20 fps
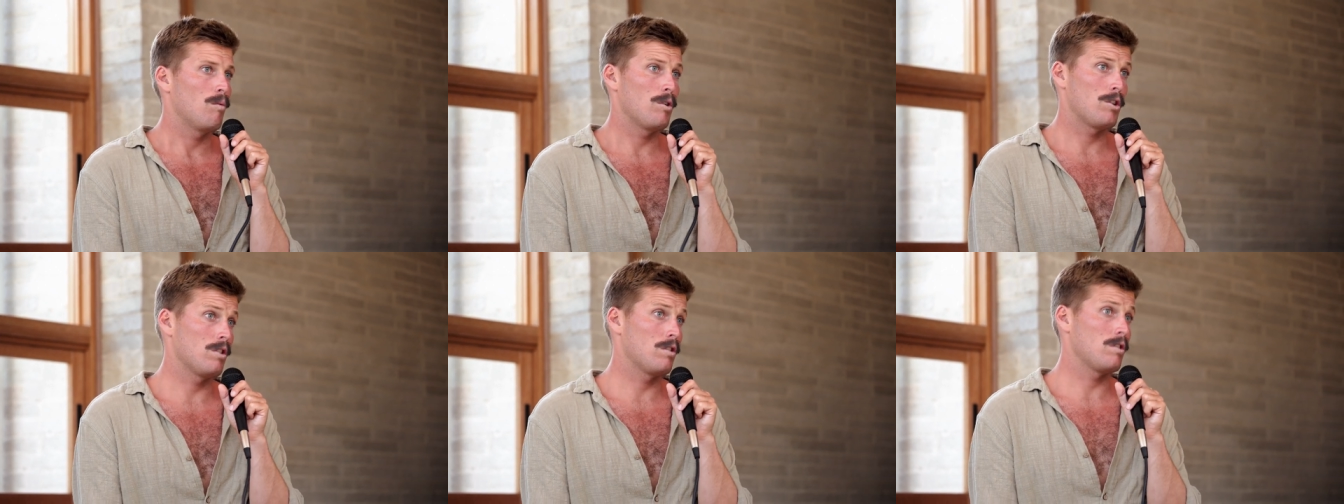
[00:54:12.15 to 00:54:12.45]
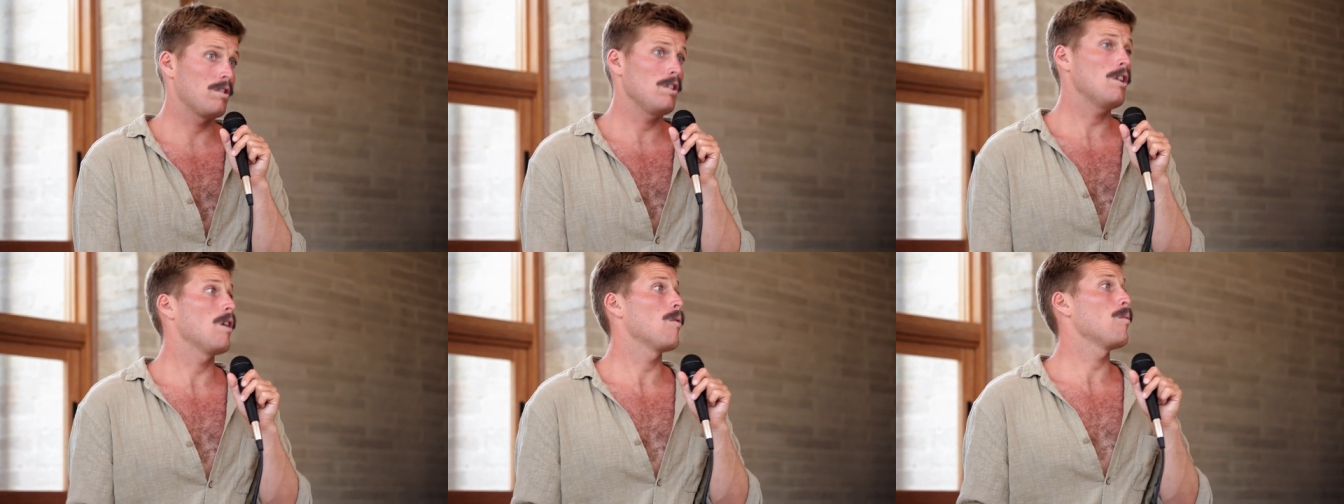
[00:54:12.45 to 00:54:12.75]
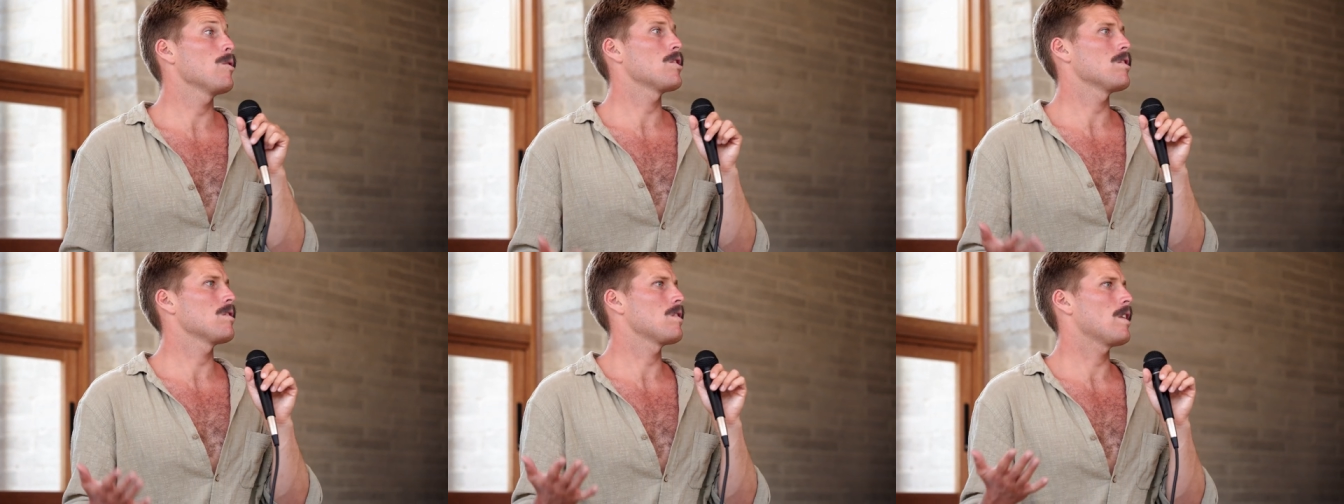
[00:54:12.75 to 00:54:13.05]
Which is, you know,
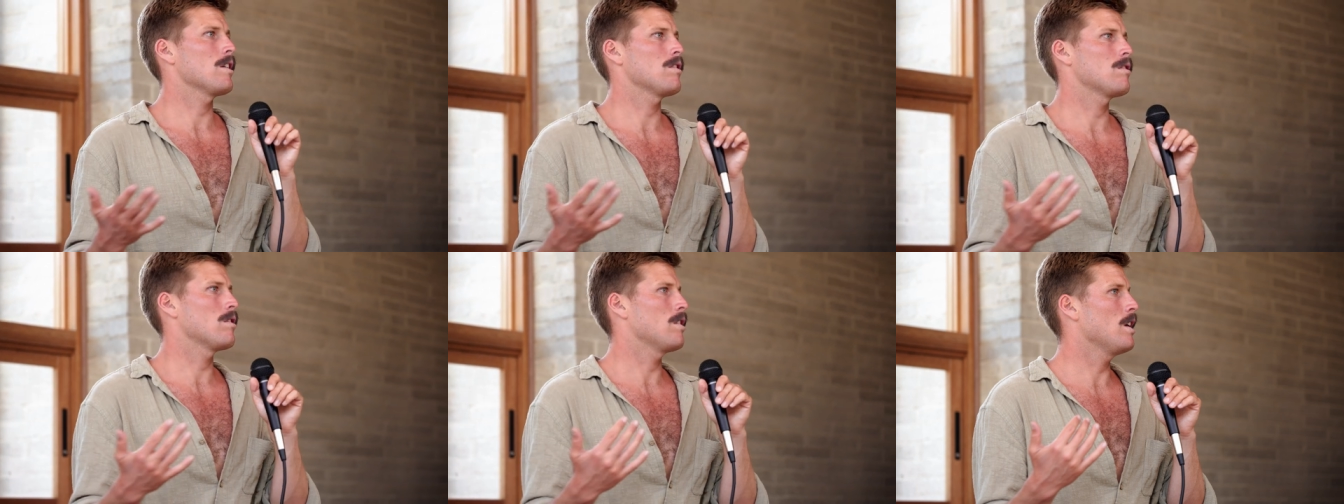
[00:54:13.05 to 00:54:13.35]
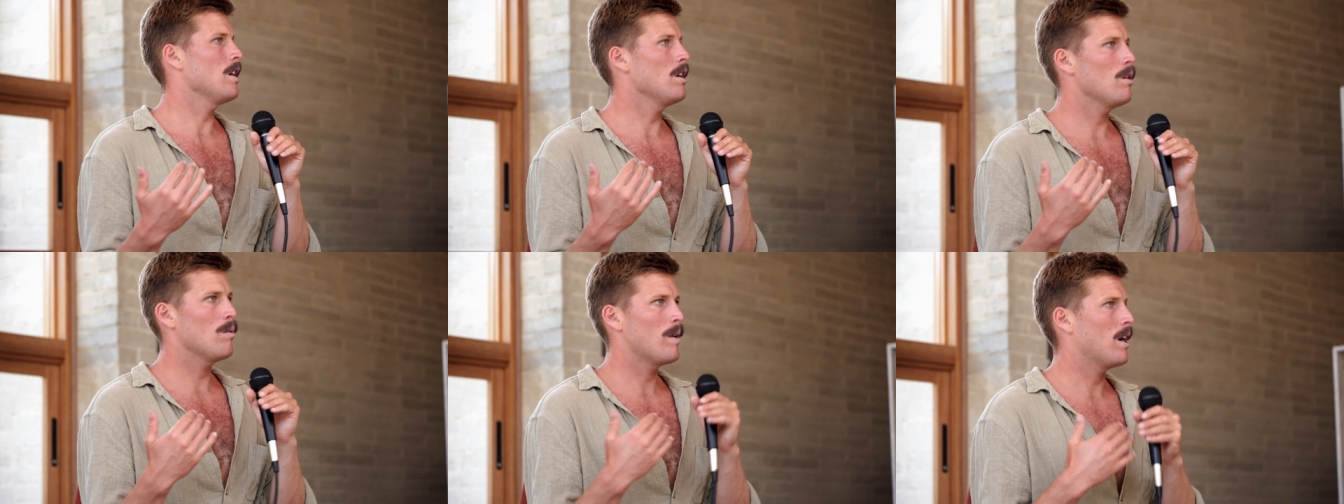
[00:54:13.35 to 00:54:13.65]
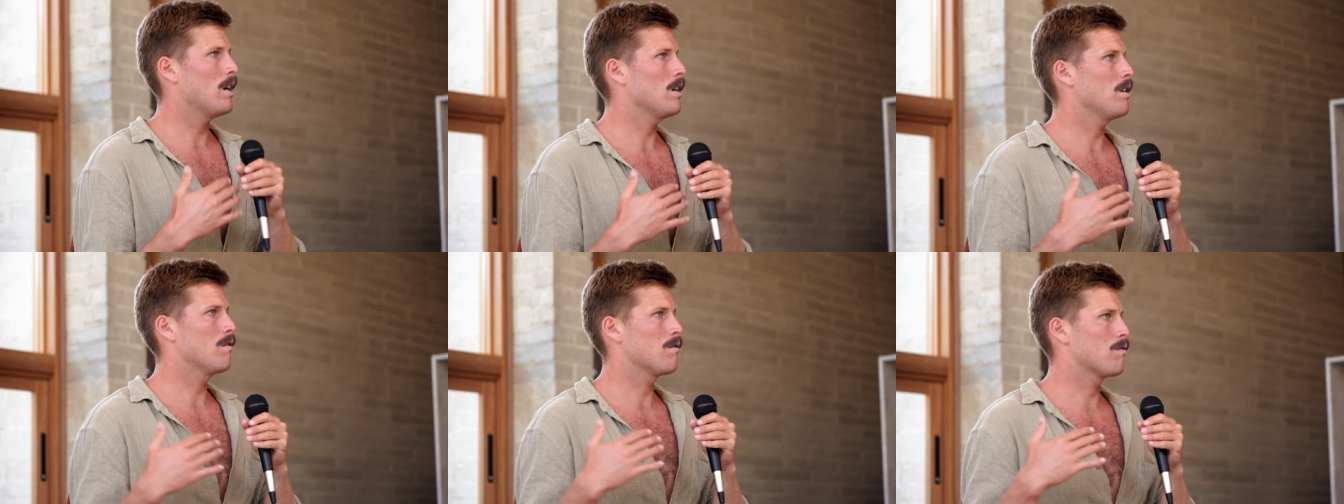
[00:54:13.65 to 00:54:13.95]
which is like, so here you
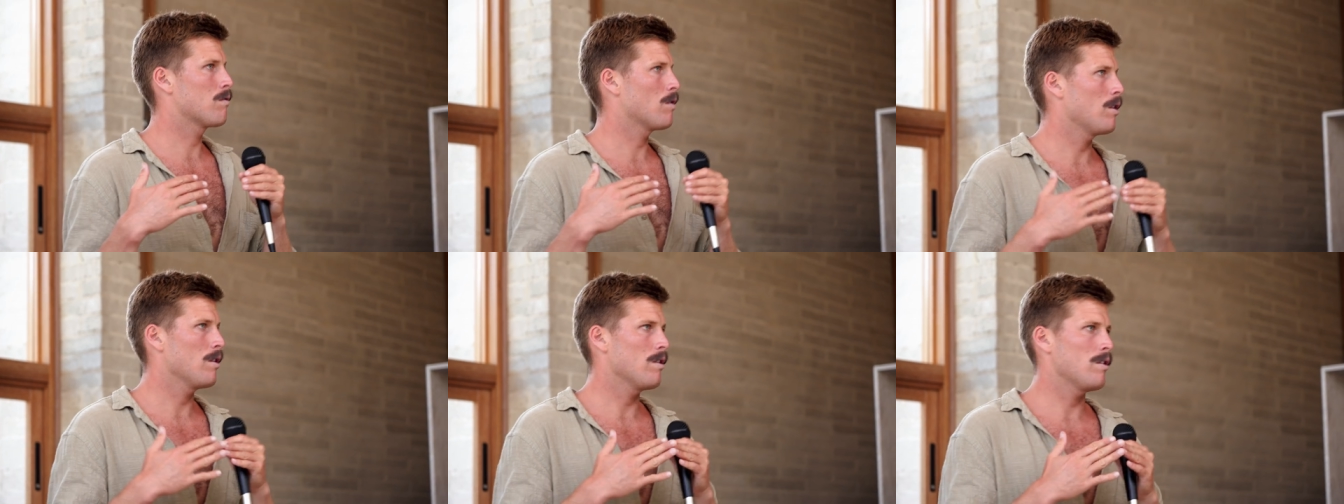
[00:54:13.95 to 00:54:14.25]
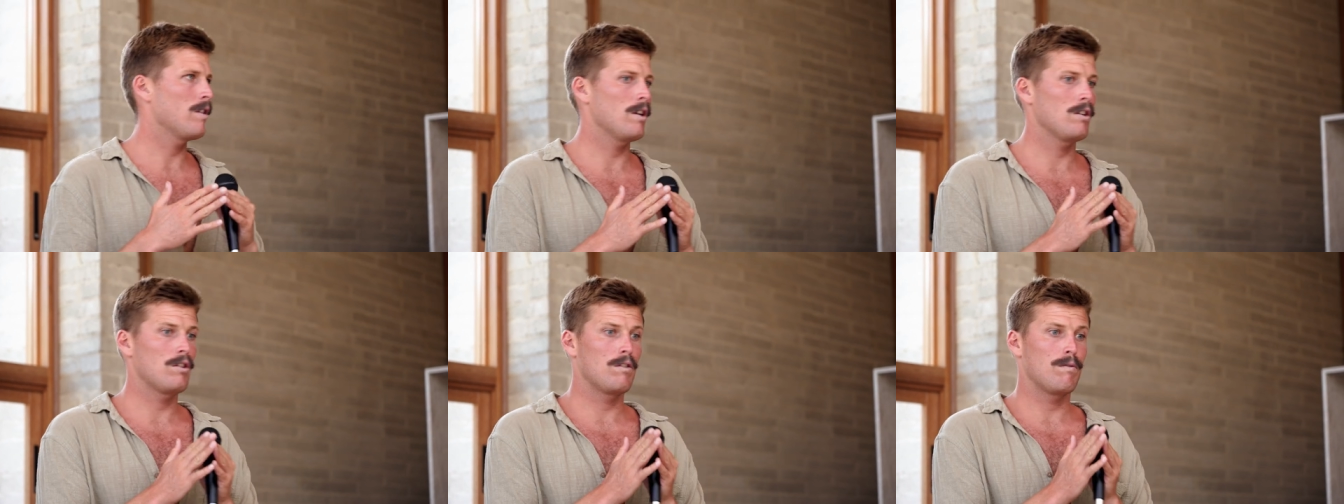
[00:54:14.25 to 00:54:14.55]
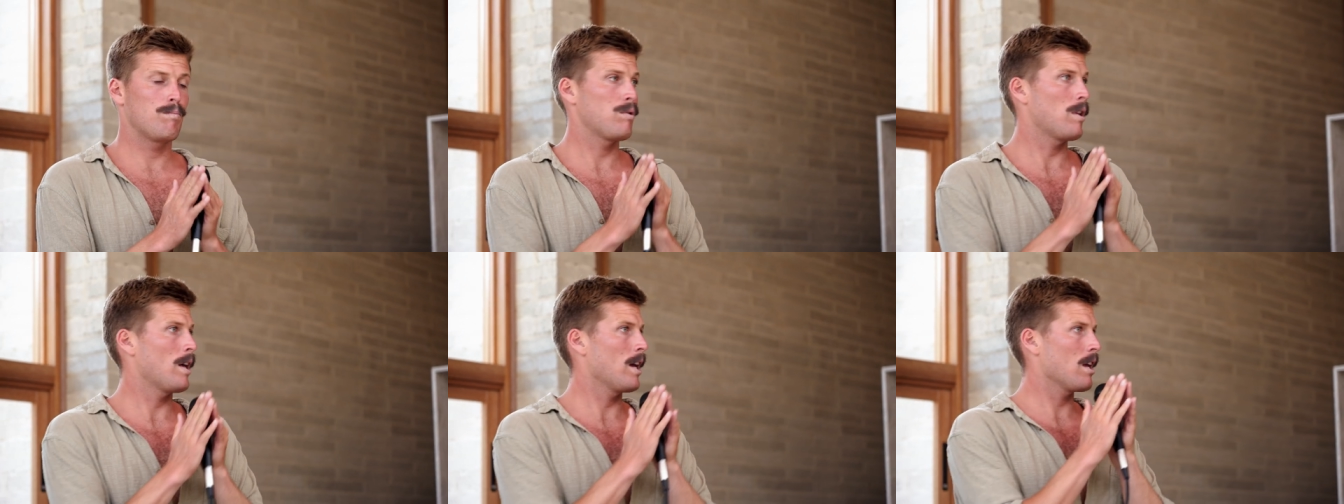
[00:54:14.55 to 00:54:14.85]
are, you've grown things,
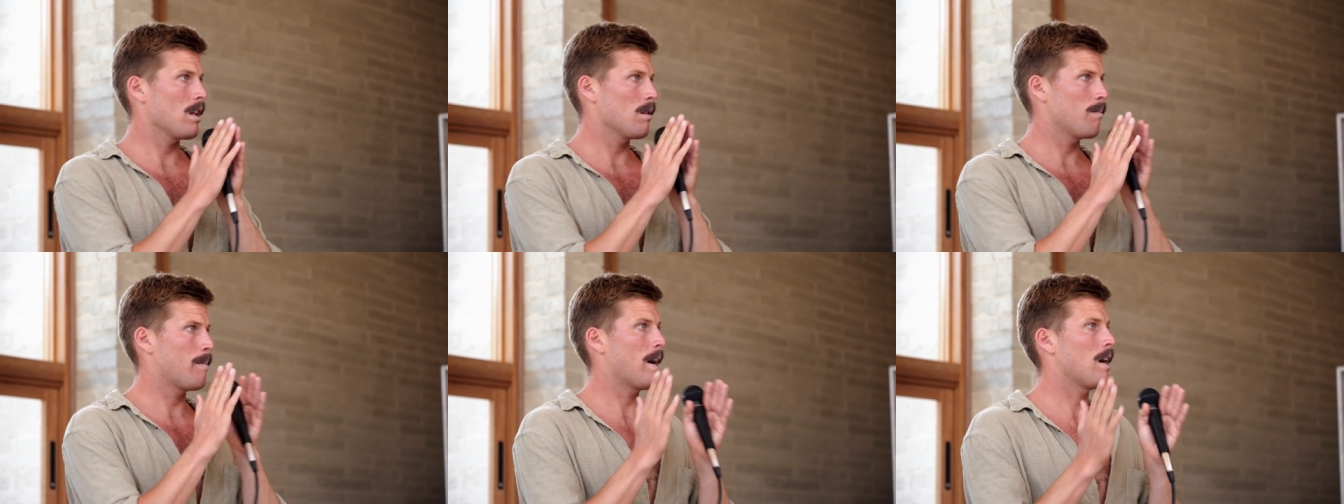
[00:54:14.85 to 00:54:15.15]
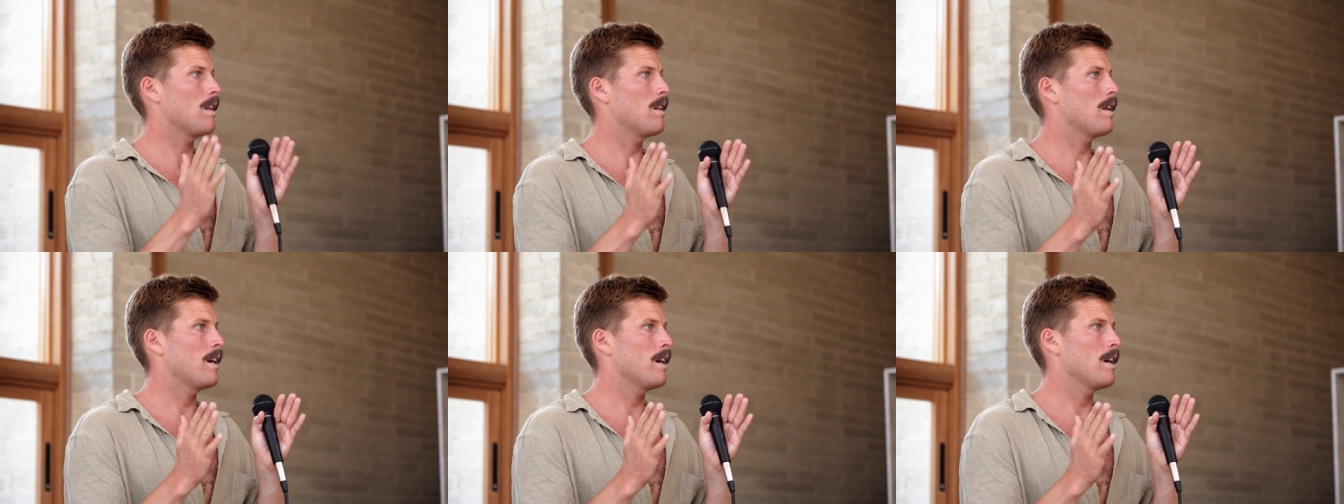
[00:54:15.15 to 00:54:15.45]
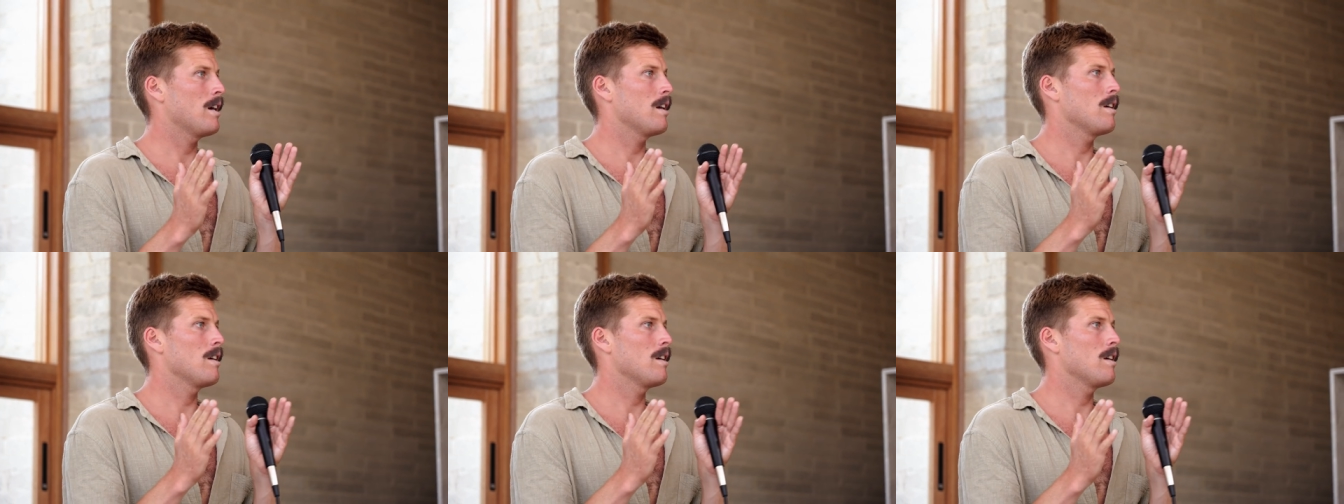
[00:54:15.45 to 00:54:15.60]
you're playing the In the middle